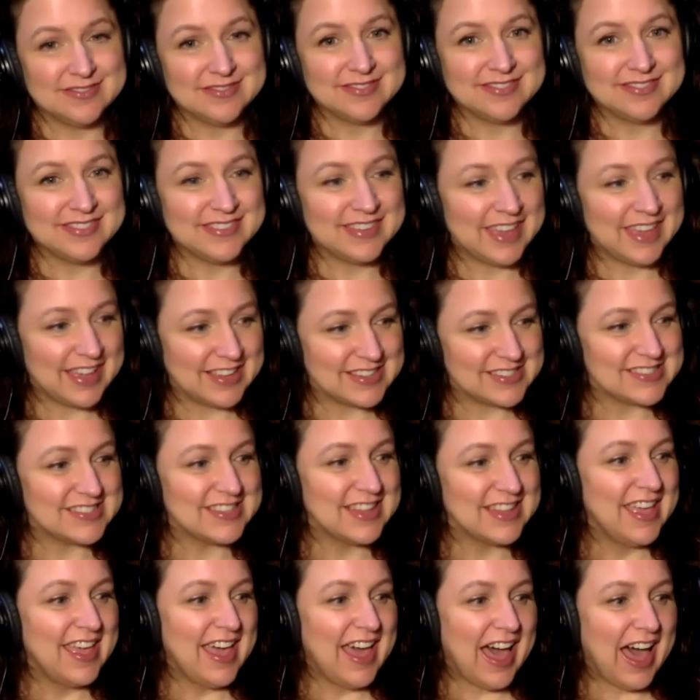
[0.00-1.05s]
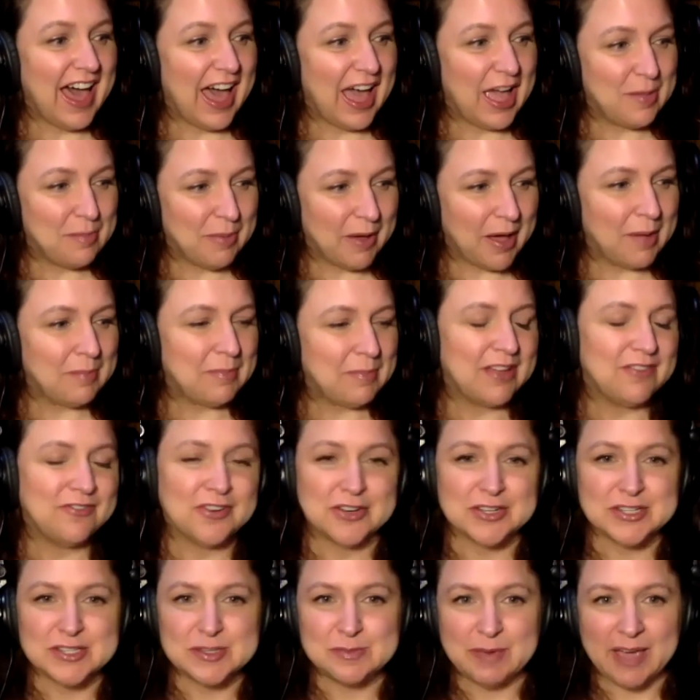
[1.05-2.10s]
Yes. I bought my
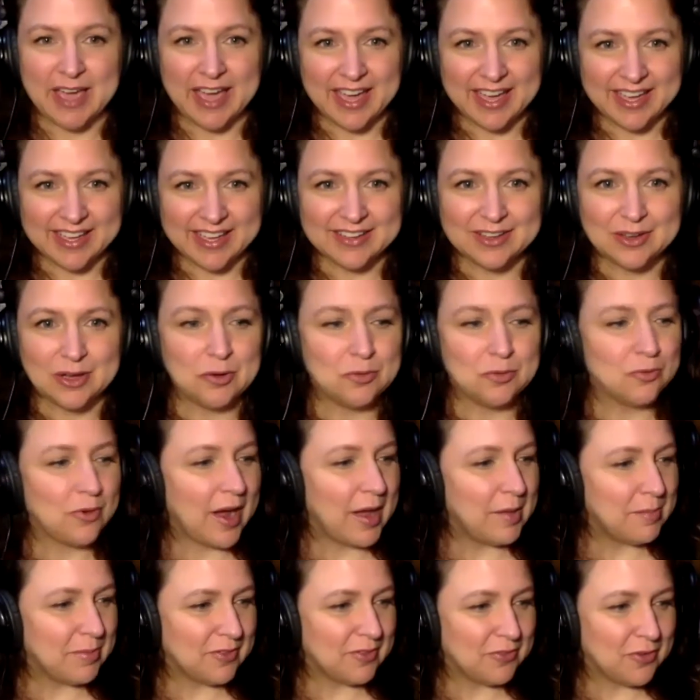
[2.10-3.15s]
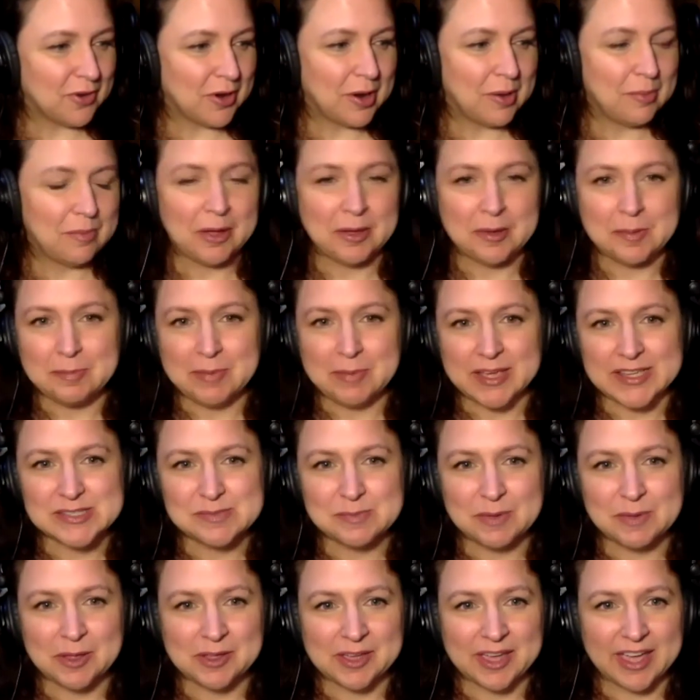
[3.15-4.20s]
first bag right before I bought
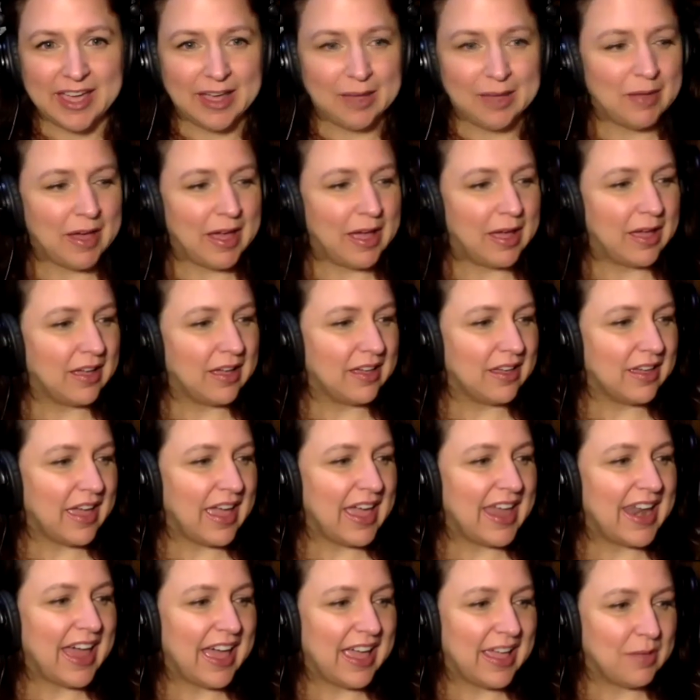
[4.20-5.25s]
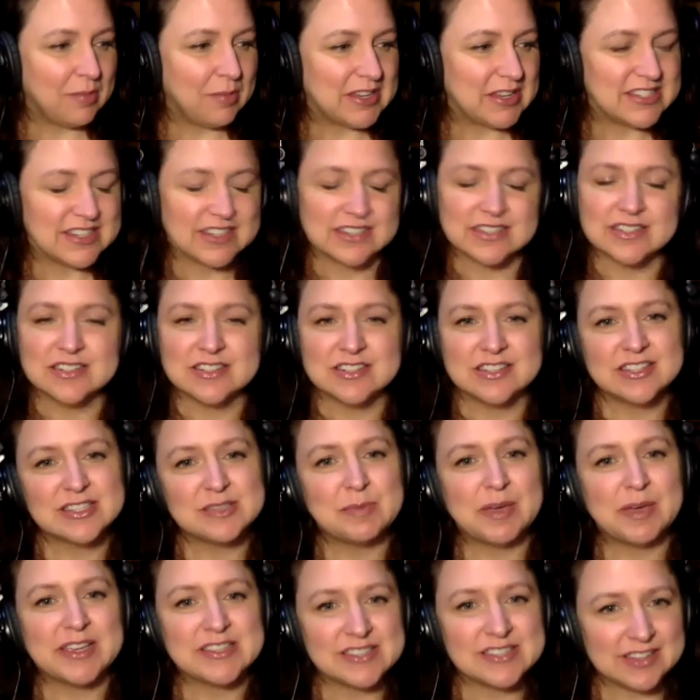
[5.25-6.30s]
baseball game. I am addicted to the
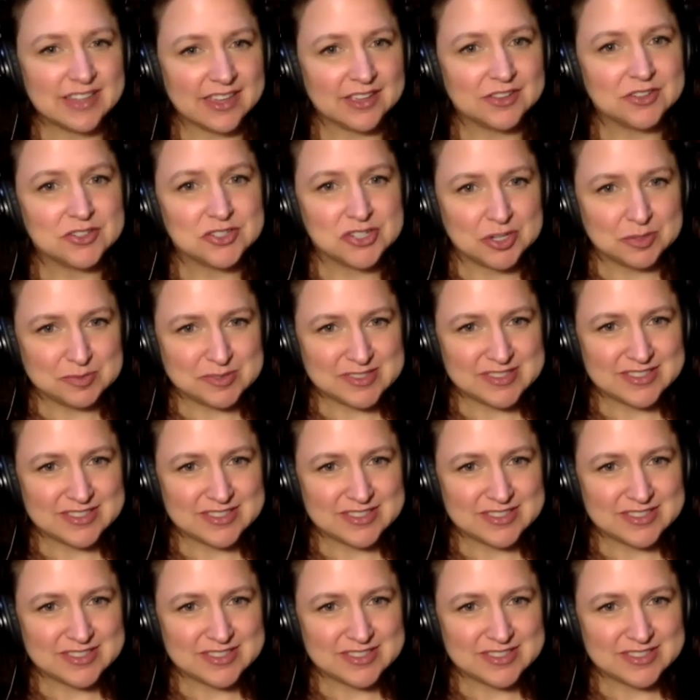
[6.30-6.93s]
spicy kale chips.